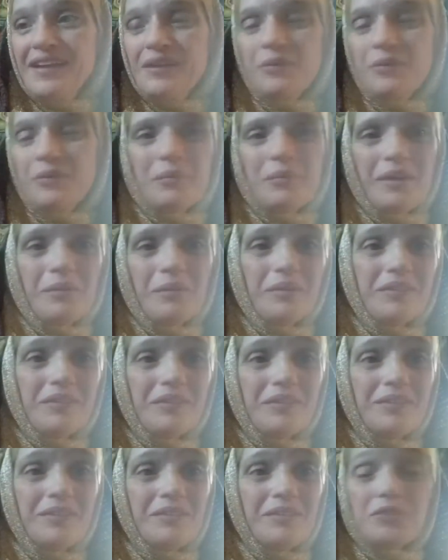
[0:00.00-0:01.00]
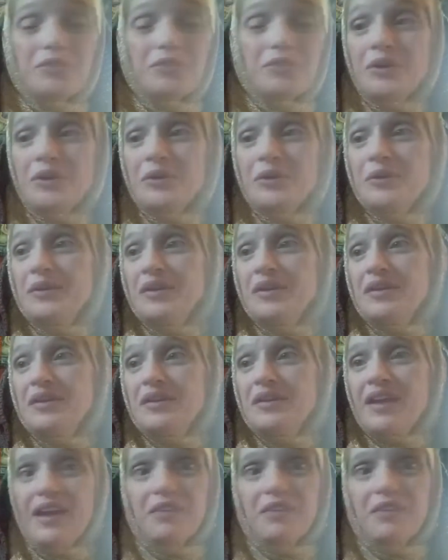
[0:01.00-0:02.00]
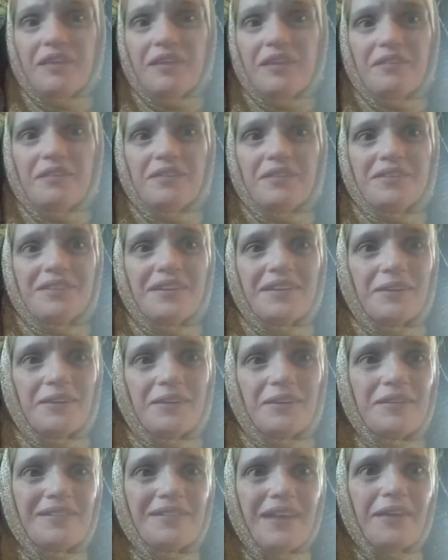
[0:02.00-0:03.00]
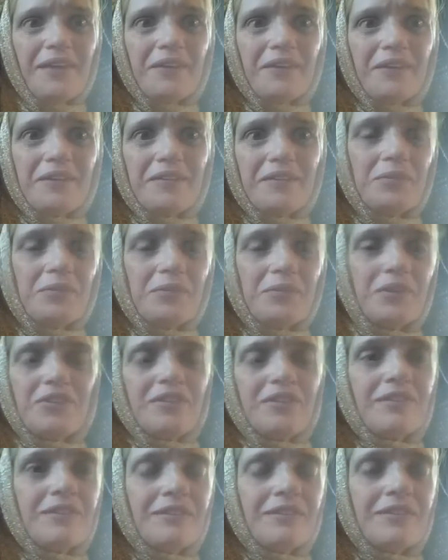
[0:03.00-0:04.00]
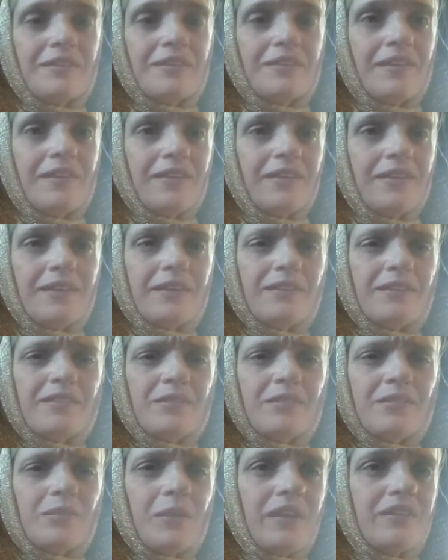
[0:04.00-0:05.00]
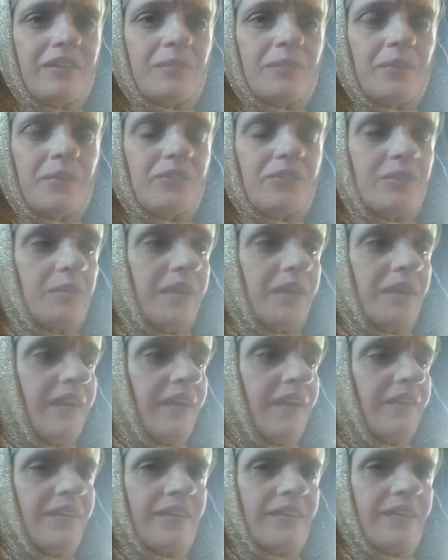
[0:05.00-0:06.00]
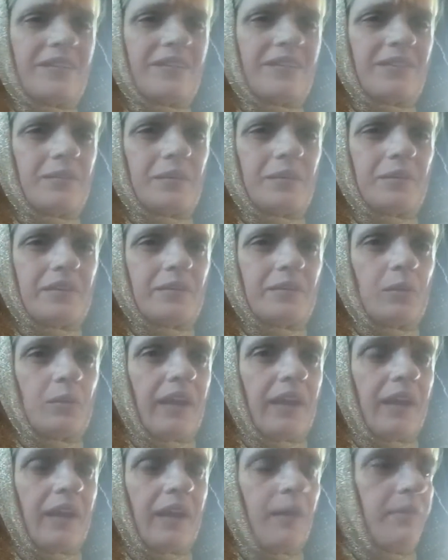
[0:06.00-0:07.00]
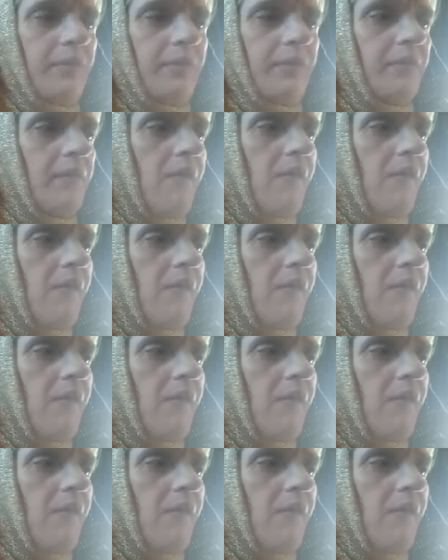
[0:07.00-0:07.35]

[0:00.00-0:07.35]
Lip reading: I won't be able to see the show. I'll just have to sit here in silence, which is, I think, is the way it's supposed to be. I think that's the reason why it happened.